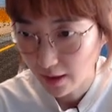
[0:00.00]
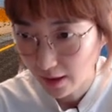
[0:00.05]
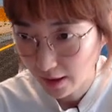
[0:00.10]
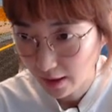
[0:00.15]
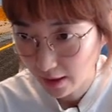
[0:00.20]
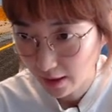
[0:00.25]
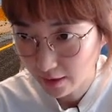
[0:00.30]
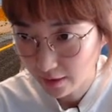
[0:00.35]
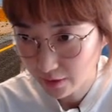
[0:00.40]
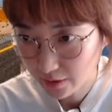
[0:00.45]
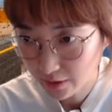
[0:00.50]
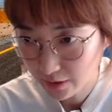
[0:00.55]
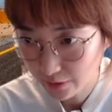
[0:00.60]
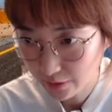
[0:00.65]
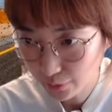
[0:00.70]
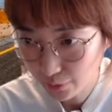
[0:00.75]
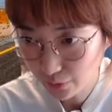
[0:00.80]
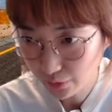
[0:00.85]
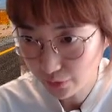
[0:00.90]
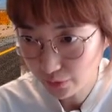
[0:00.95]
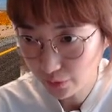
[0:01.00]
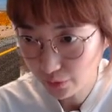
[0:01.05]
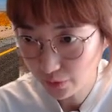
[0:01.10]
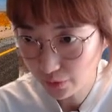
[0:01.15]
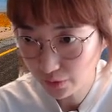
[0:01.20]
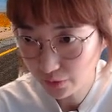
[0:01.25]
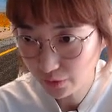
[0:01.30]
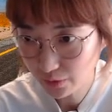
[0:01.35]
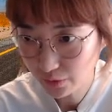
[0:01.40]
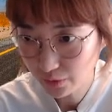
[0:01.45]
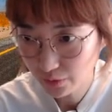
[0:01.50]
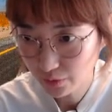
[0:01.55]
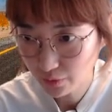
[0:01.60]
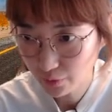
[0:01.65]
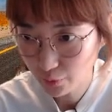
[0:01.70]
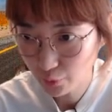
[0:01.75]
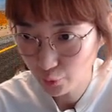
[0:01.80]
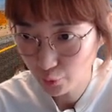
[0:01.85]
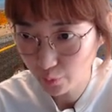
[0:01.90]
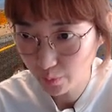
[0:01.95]
and these two tones
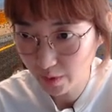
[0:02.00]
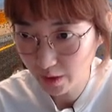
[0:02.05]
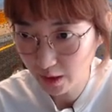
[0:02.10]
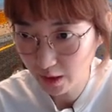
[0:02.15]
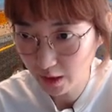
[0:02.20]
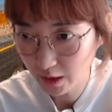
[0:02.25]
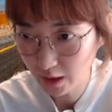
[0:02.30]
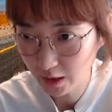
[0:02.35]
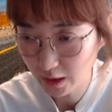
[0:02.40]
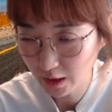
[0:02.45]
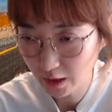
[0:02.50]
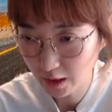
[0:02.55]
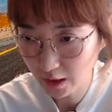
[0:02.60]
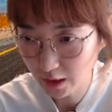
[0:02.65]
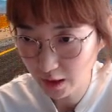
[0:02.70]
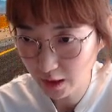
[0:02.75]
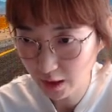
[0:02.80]
would be